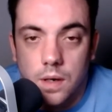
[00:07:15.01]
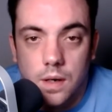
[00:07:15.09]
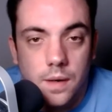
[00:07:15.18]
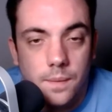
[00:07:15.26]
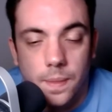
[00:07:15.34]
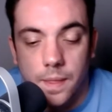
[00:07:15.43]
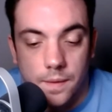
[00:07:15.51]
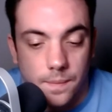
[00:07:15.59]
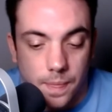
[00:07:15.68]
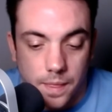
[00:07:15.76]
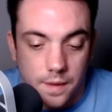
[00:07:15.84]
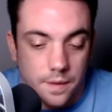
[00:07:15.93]
Like,
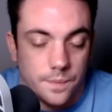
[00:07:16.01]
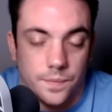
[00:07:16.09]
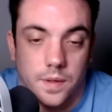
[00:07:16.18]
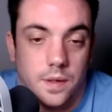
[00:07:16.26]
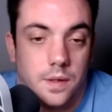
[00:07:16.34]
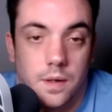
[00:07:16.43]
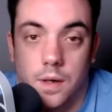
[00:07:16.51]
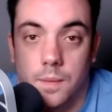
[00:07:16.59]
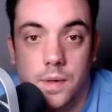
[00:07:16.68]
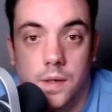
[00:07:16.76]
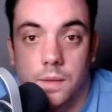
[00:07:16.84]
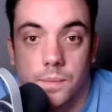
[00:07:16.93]
you know
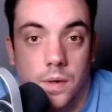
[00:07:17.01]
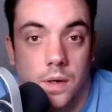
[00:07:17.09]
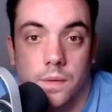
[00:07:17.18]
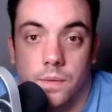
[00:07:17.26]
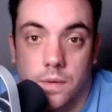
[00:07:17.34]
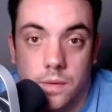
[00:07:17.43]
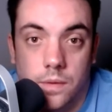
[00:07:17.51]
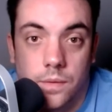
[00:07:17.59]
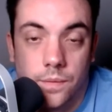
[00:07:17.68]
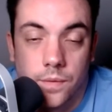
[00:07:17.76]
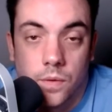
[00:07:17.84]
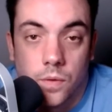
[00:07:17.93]
what I mean? But
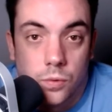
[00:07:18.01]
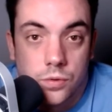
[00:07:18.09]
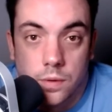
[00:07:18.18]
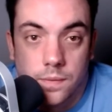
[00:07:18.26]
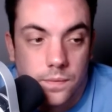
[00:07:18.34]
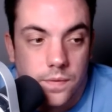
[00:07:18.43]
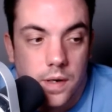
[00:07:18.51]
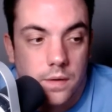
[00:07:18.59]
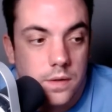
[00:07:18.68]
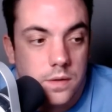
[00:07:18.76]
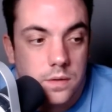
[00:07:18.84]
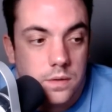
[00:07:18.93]
all truth and
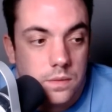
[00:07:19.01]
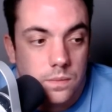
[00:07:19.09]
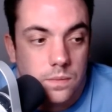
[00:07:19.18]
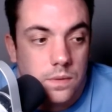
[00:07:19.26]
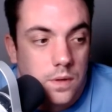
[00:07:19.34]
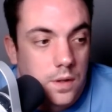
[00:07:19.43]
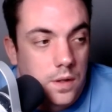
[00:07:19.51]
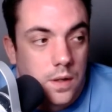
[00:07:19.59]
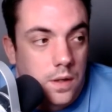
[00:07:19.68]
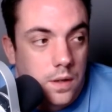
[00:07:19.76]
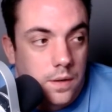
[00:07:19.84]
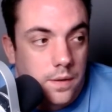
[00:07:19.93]
fairness,
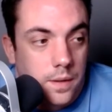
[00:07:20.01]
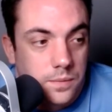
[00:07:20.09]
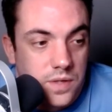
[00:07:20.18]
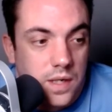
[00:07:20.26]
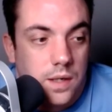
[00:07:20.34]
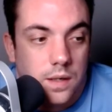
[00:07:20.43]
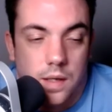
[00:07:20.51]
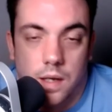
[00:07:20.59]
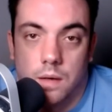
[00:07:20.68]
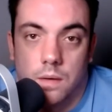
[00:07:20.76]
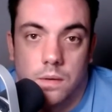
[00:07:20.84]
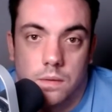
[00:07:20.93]
I'm saying it
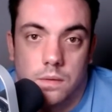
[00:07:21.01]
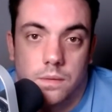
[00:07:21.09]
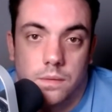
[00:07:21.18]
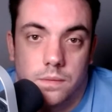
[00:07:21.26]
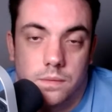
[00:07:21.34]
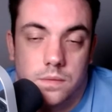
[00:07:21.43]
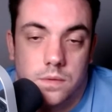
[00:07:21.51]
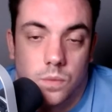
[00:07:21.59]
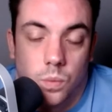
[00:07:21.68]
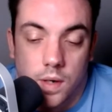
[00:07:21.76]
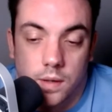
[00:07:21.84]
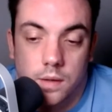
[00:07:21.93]
now to
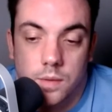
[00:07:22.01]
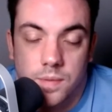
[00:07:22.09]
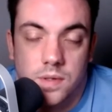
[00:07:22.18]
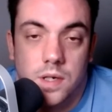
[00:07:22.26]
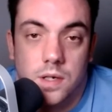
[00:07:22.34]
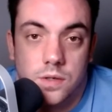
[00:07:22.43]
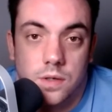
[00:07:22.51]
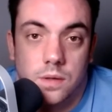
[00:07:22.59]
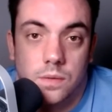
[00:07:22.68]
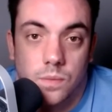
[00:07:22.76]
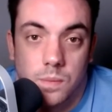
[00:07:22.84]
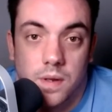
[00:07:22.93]
win the
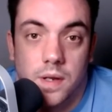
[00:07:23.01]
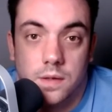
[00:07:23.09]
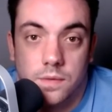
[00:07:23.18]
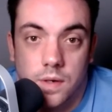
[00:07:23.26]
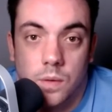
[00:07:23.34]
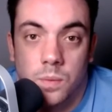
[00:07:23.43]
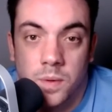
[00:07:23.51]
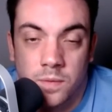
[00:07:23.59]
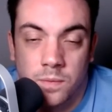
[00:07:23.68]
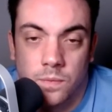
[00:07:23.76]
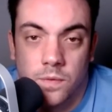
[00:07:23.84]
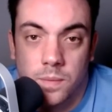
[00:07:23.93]
prediction. Well, my next video will
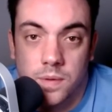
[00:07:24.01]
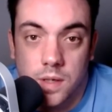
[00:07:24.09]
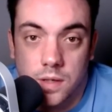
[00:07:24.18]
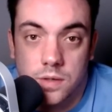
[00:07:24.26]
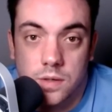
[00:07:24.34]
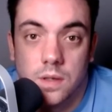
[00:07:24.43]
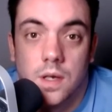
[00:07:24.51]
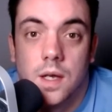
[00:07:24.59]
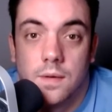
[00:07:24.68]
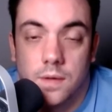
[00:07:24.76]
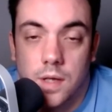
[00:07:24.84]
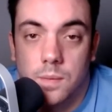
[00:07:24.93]
be the prediction
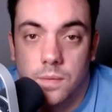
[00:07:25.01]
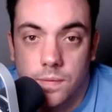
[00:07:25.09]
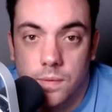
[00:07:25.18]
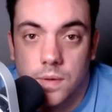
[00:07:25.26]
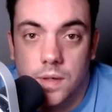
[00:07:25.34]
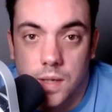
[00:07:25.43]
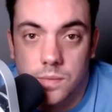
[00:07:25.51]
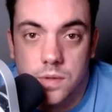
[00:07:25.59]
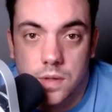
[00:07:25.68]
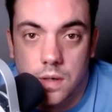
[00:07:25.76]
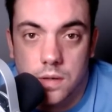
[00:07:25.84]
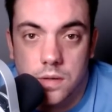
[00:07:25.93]
the day before the game
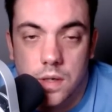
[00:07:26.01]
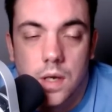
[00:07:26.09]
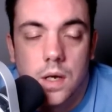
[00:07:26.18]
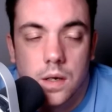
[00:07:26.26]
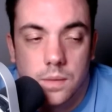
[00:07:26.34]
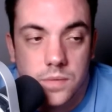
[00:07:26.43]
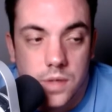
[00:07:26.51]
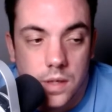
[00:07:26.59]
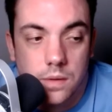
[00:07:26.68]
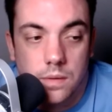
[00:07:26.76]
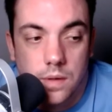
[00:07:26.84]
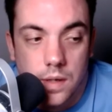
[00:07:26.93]
starts. I'm
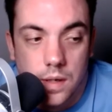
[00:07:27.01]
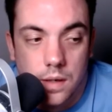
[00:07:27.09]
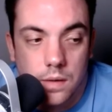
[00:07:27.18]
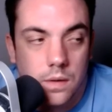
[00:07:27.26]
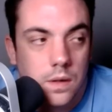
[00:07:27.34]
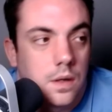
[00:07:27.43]
telling you now.